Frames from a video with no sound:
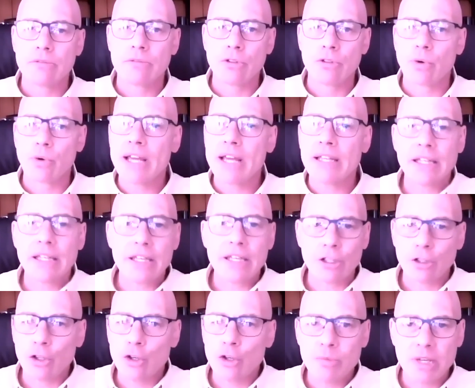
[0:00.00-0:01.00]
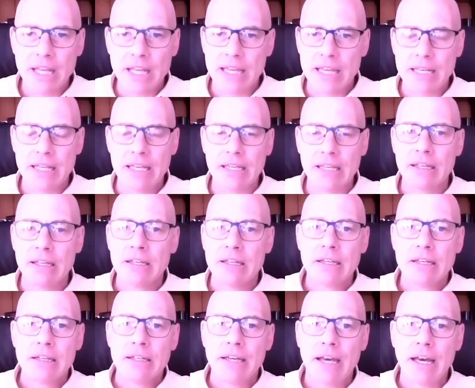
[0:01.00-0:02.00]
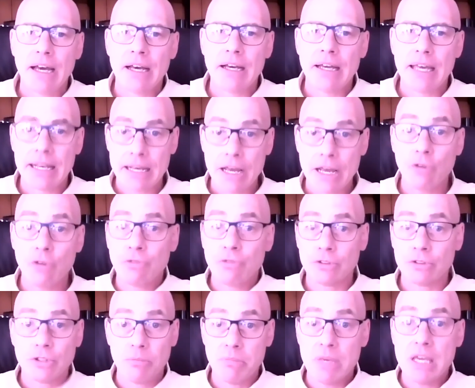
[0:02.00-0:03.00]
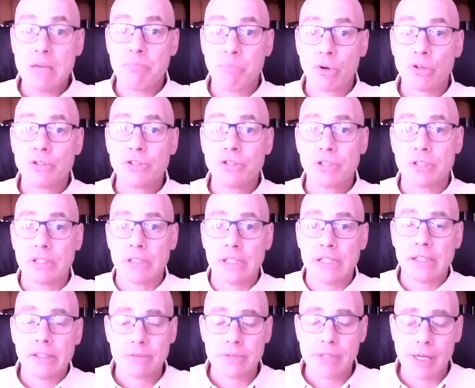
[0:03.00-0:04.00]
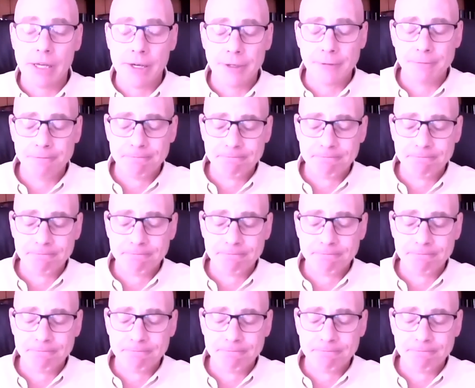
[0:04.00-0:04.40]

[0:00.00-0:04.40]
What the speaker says: greatly illuminating and helpful to me personally. So.